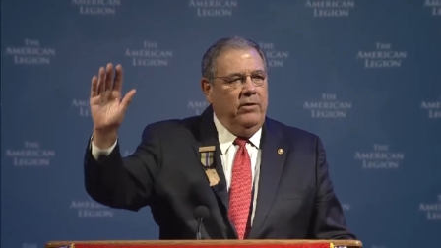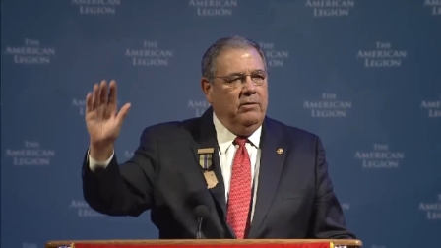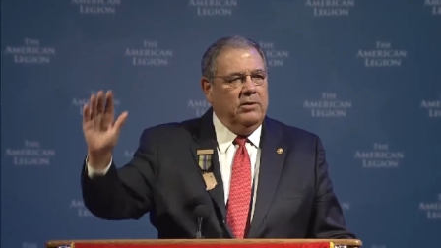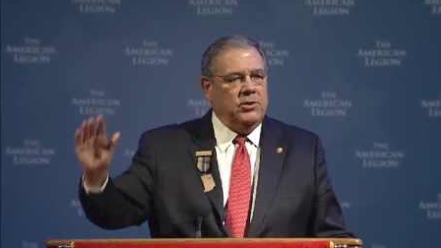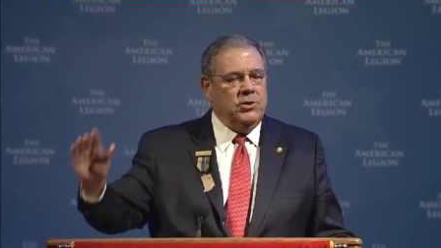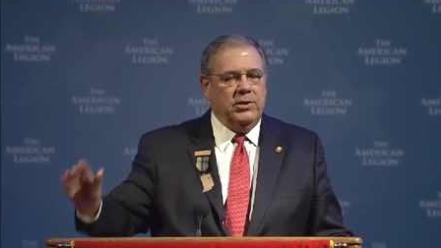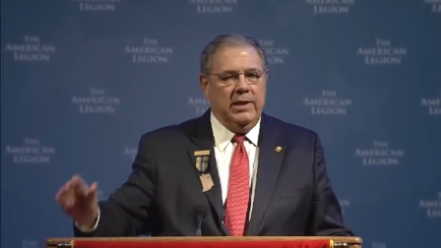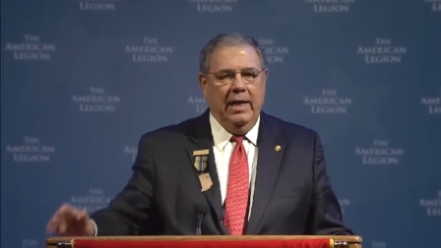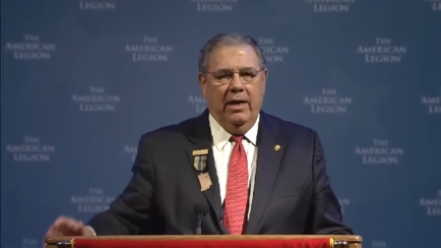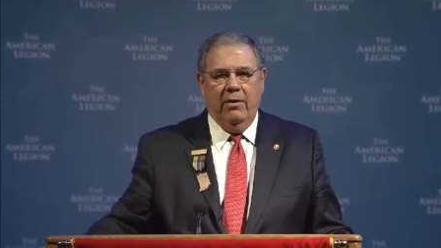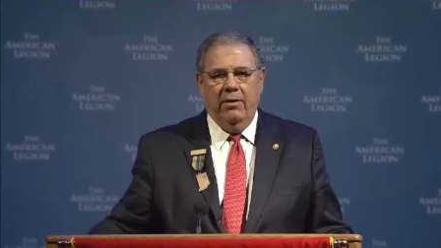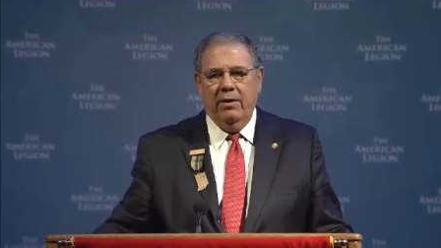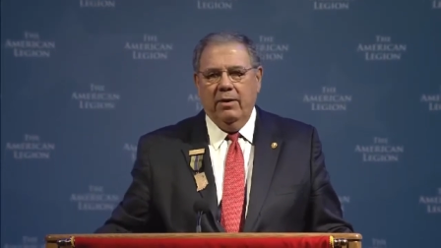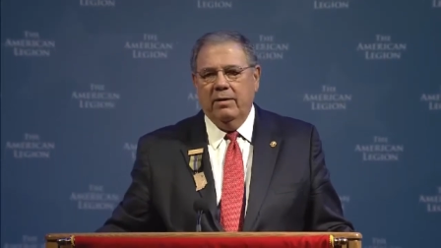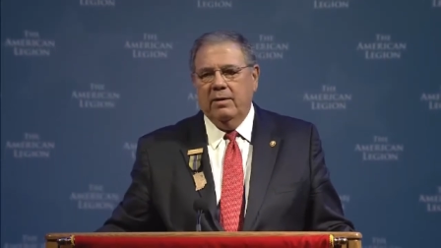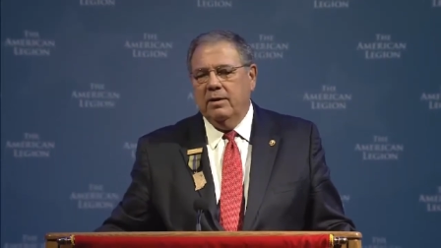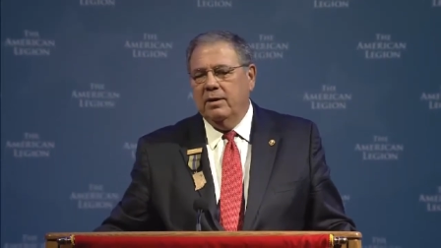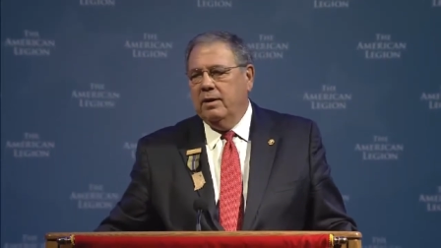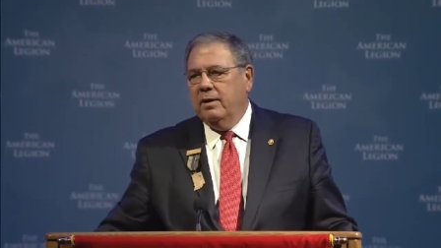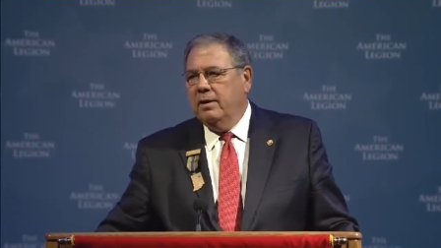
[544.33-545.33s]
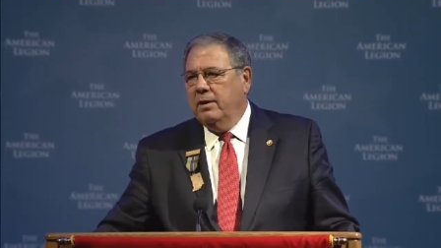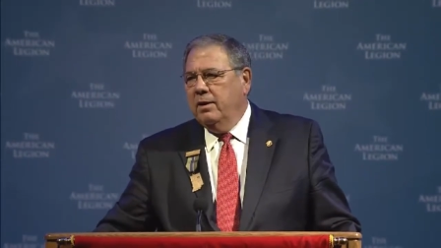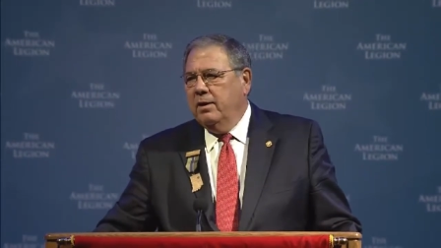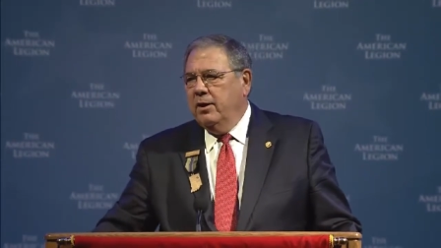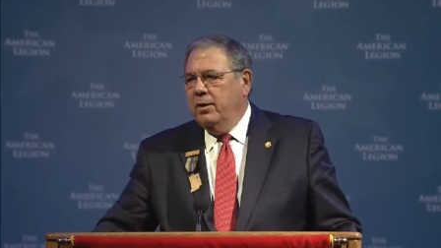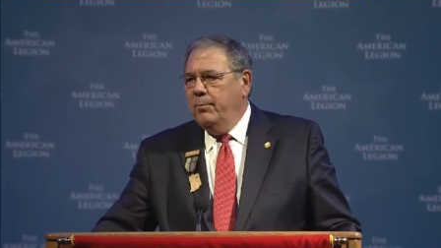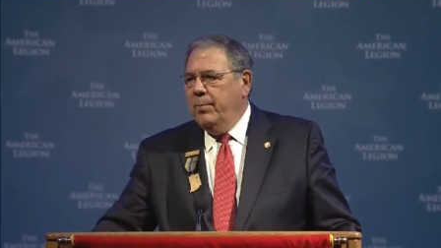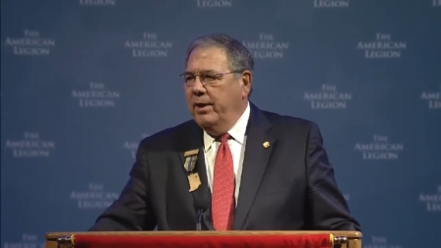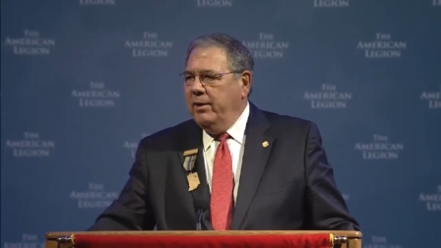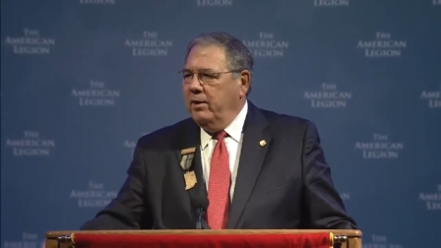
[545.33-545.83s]
or a scouter
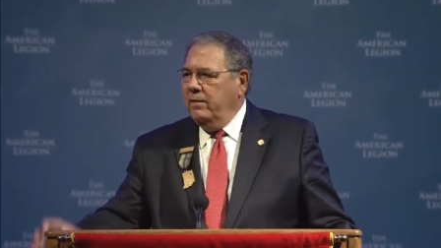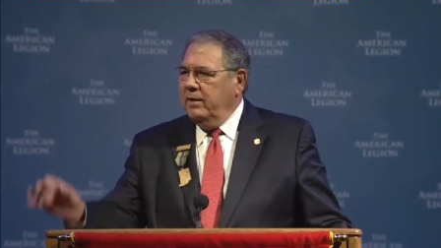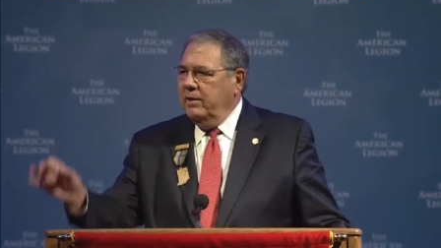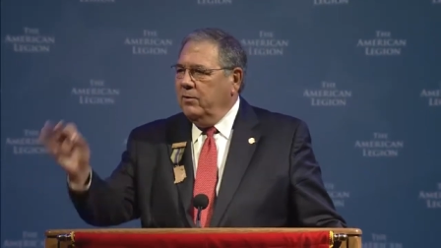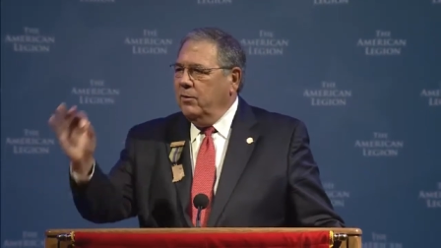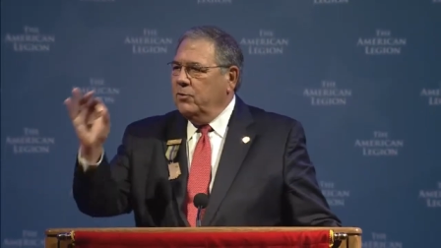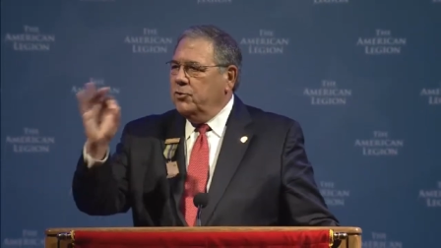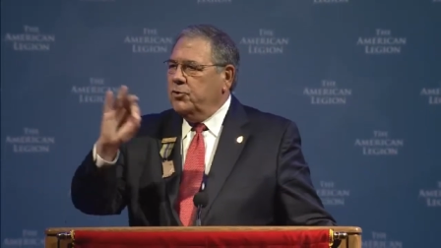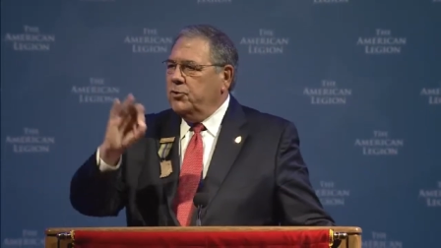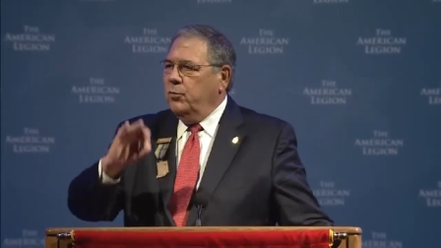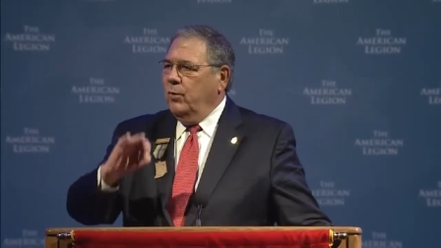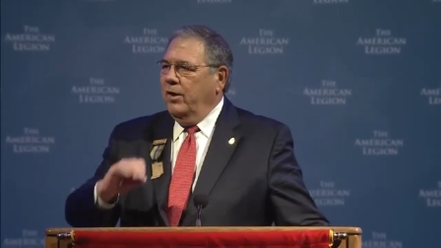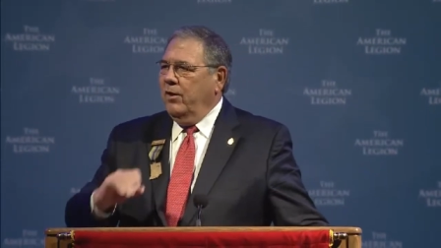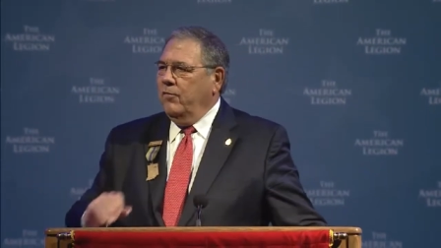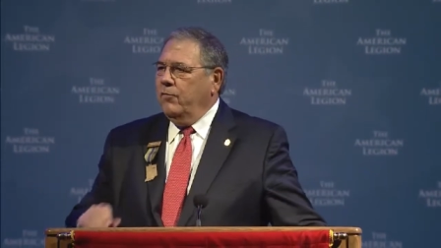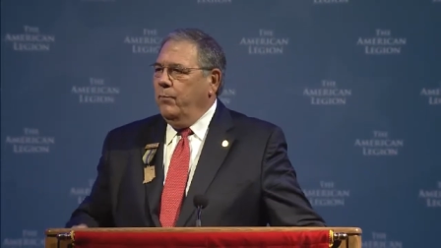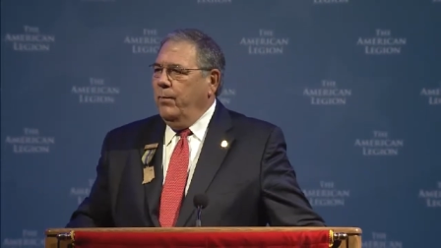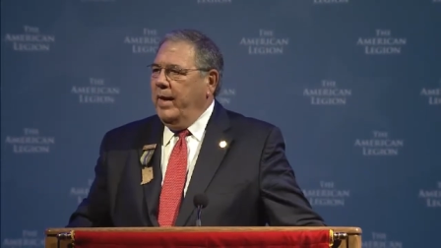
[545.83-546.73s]
better than those 12